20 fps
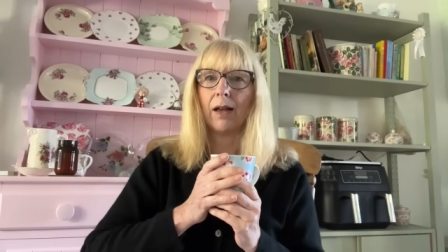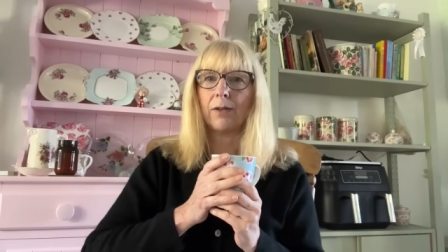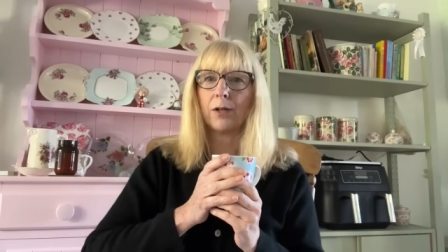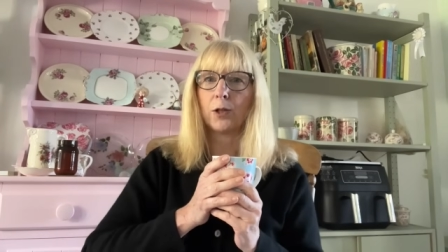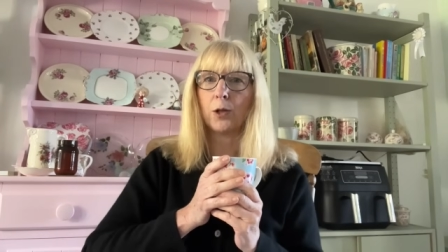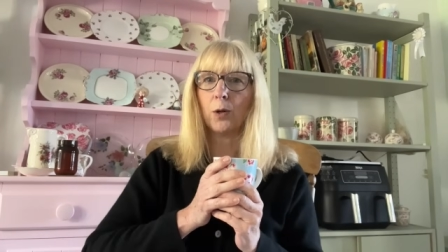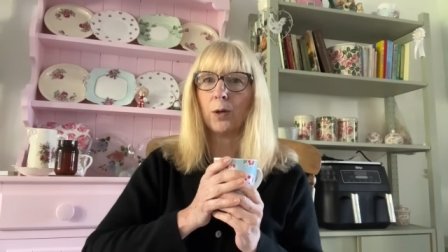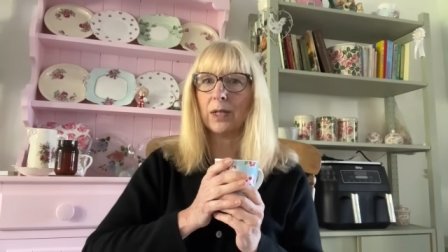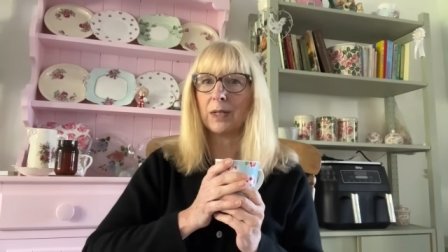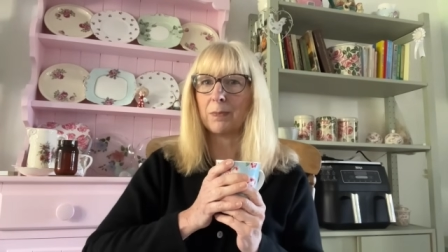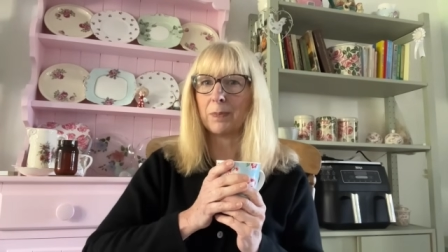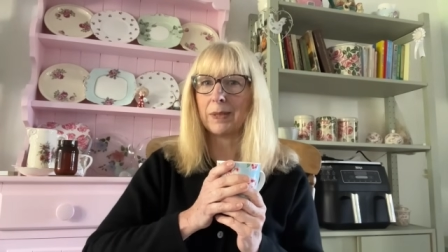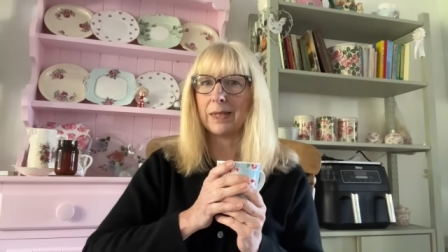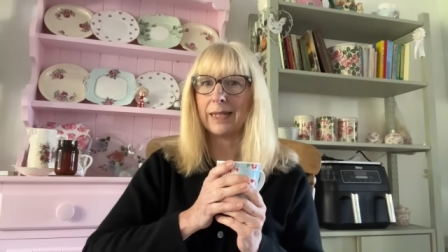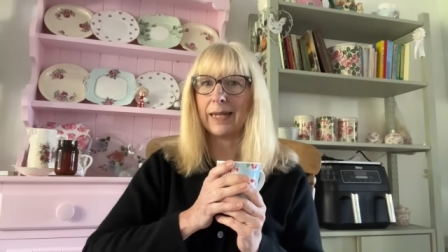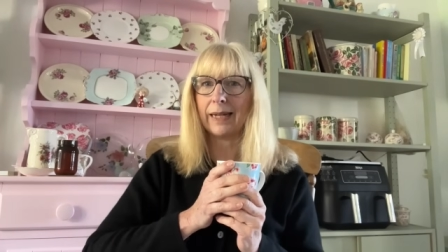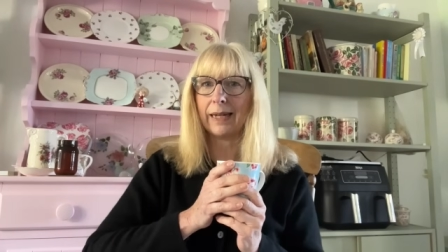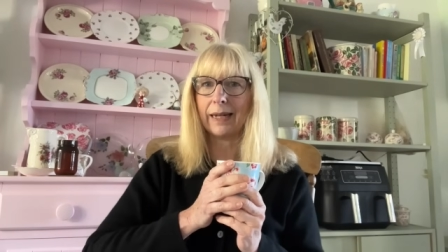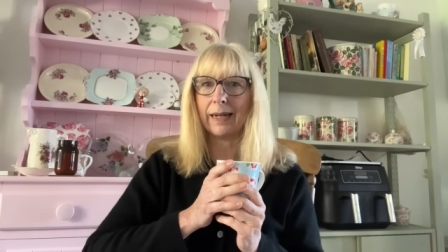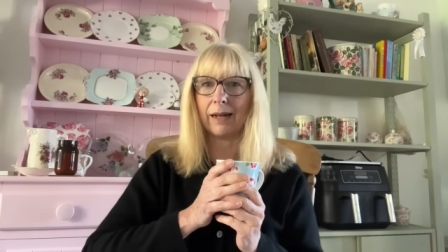Toys
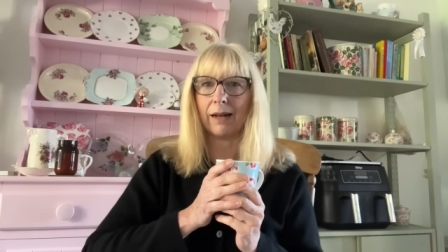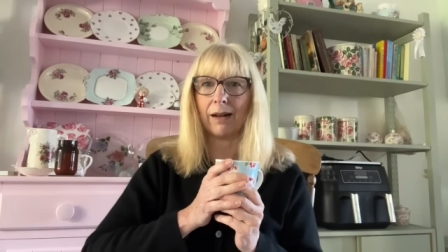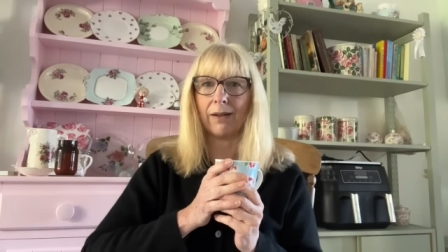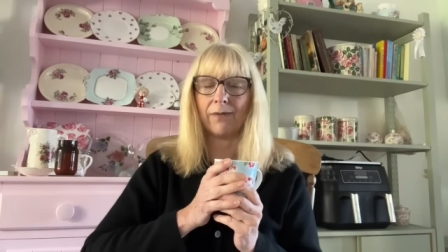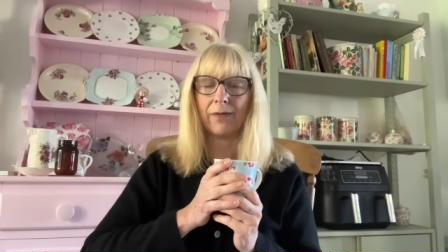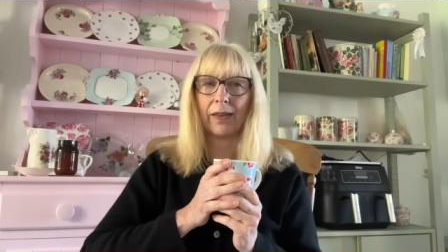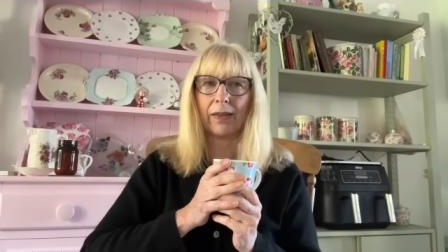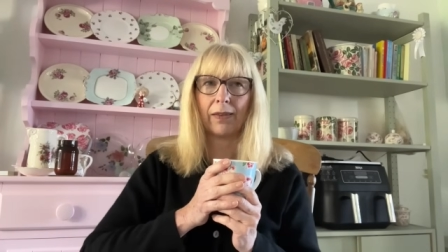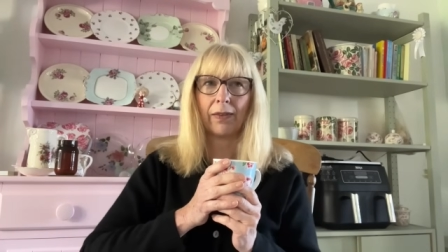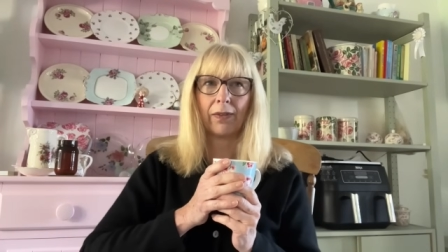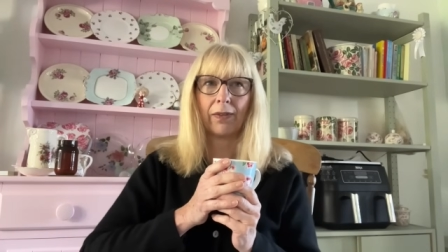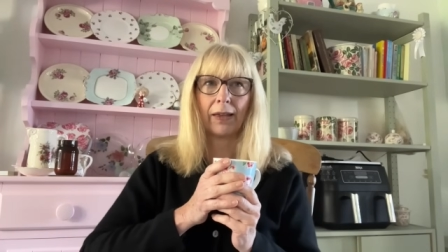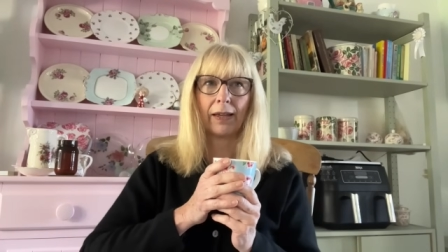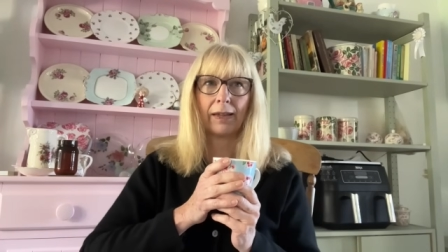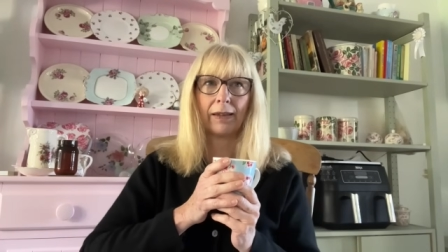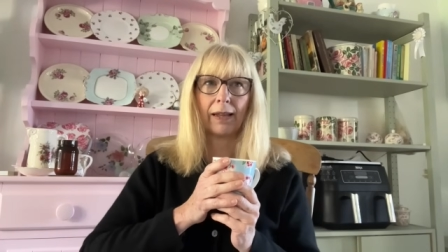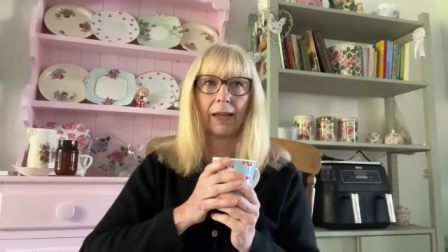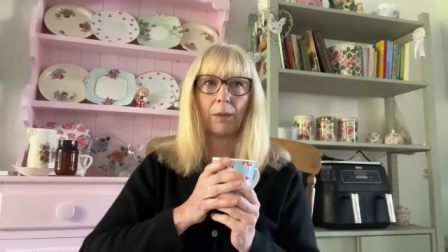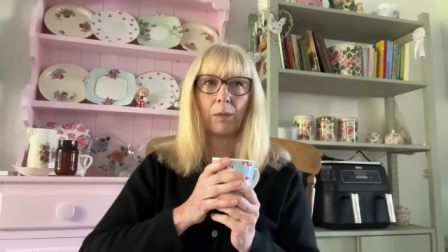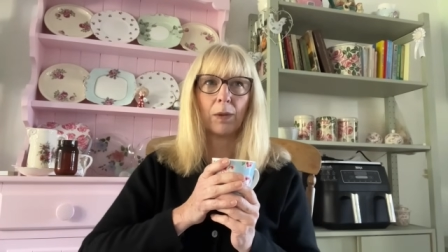particularly, I
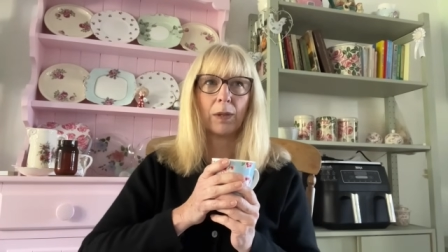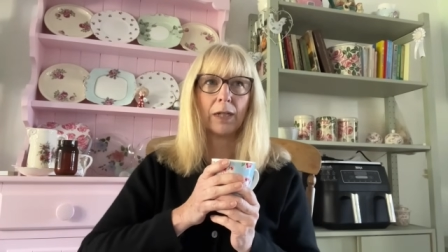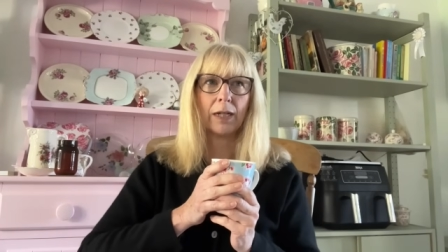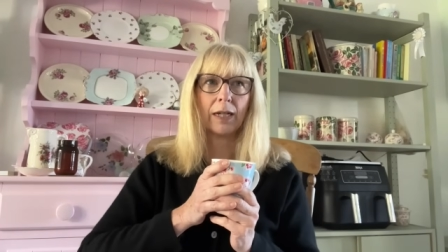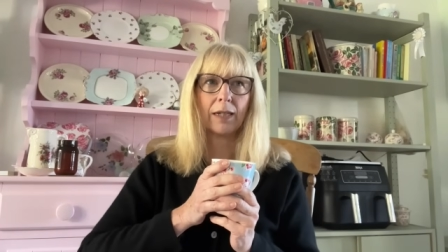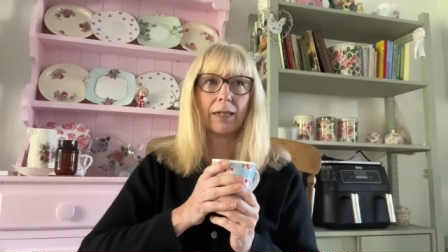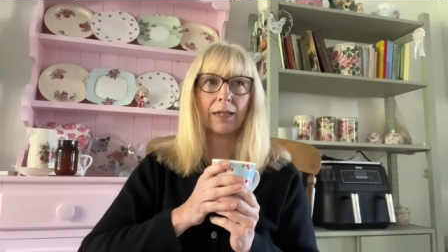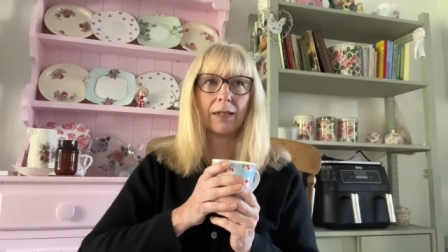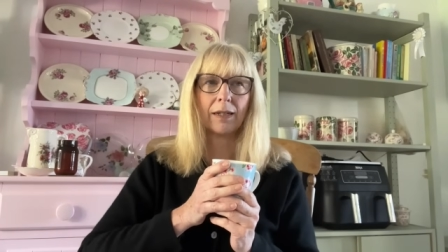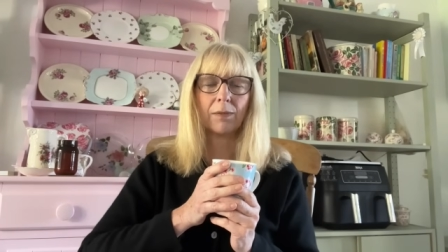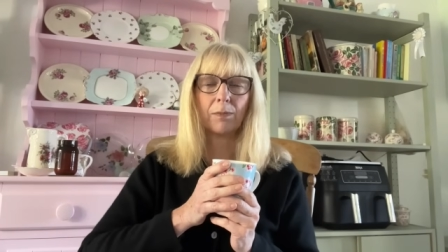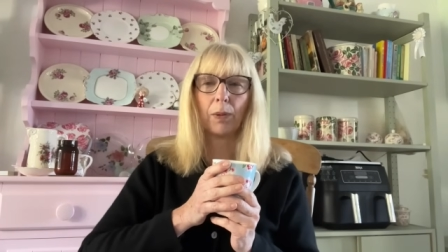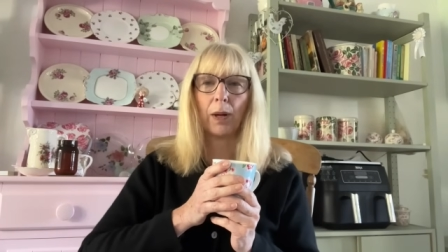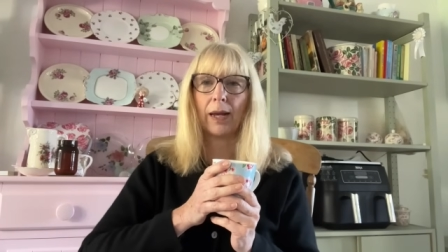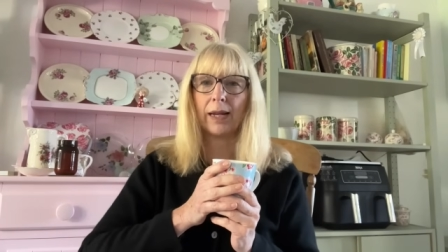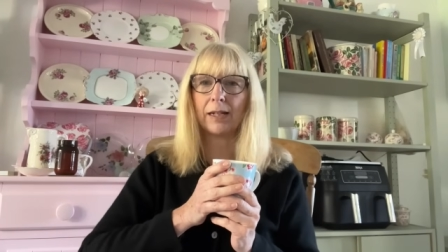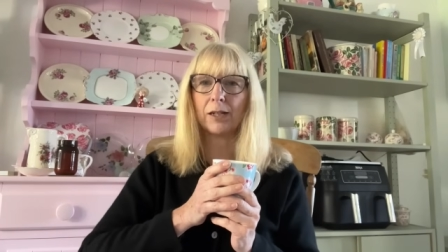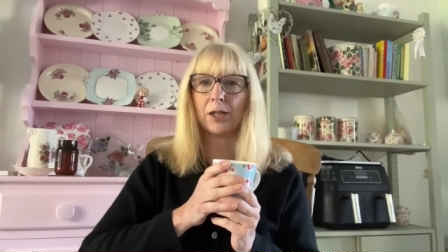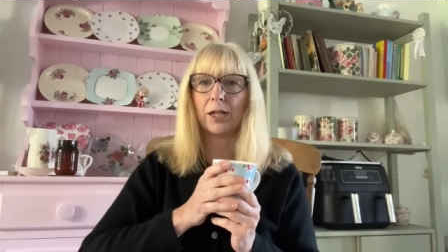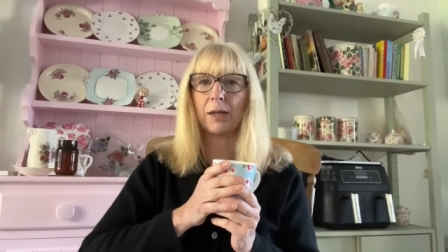think they were just,
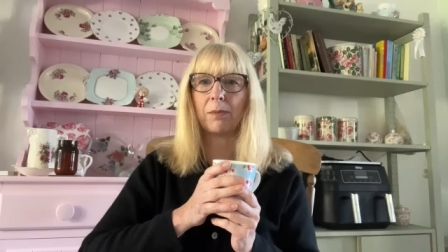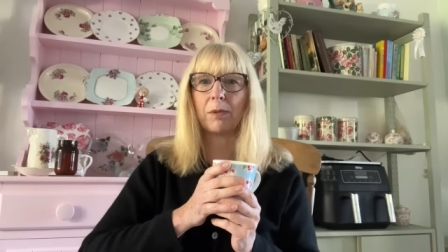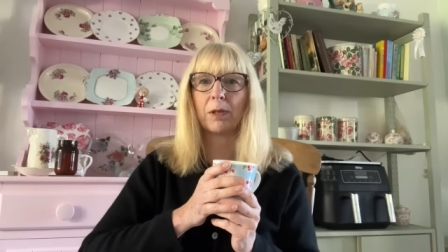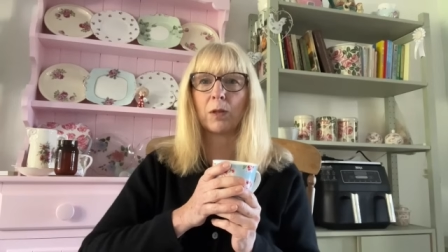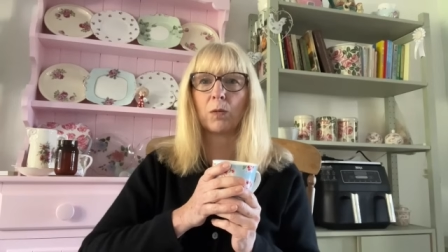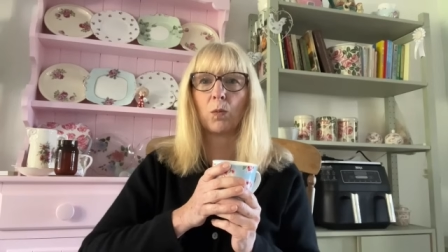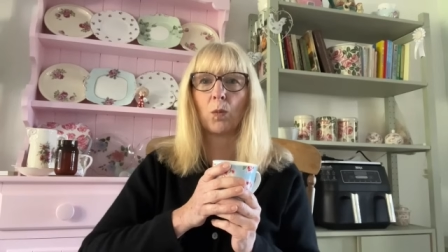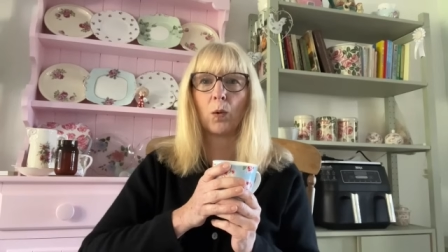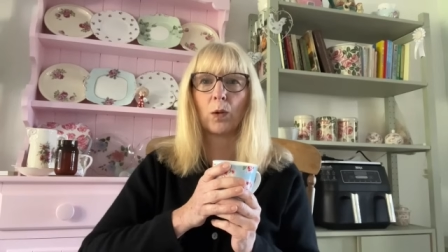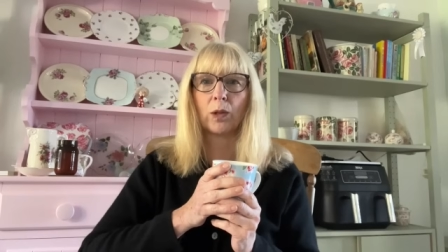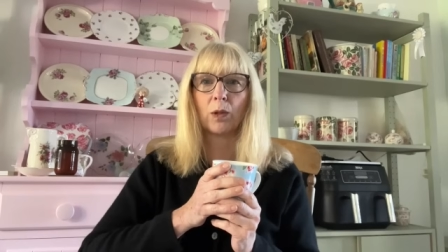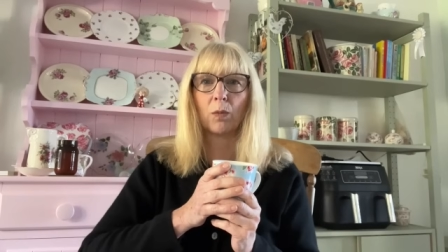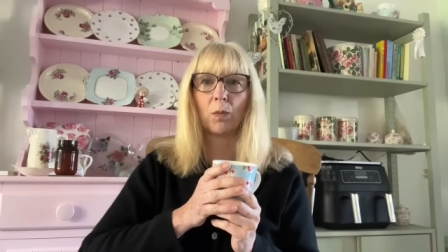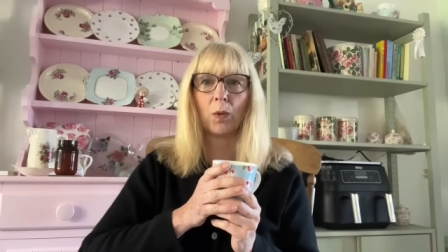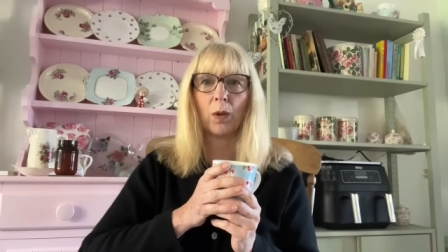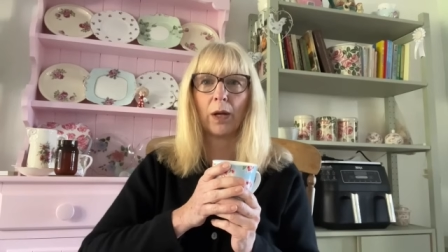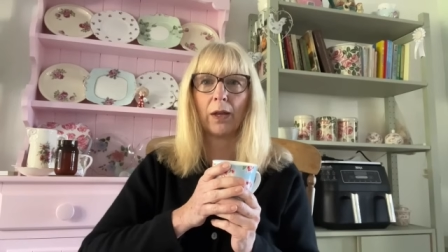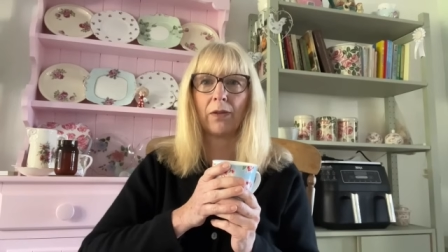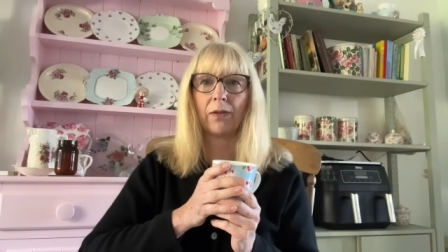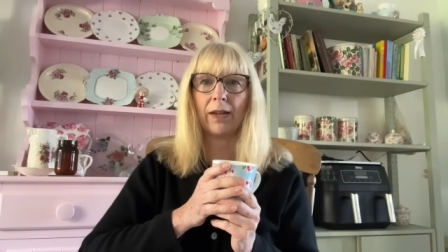buying cheap just wasn't
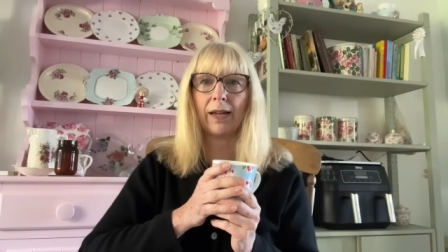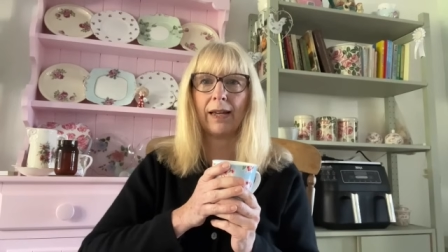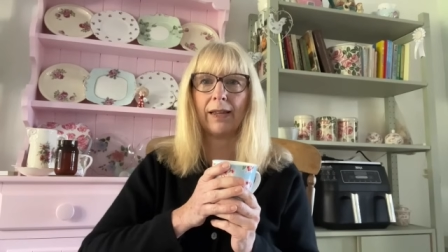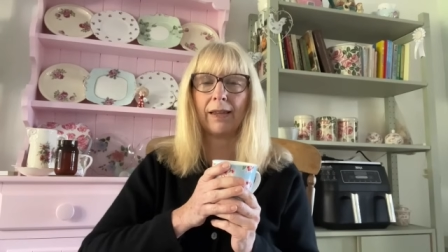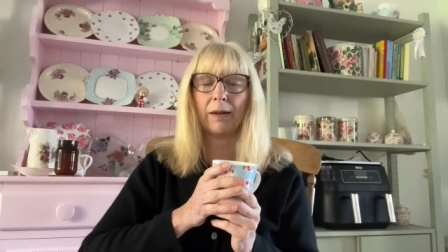worth it.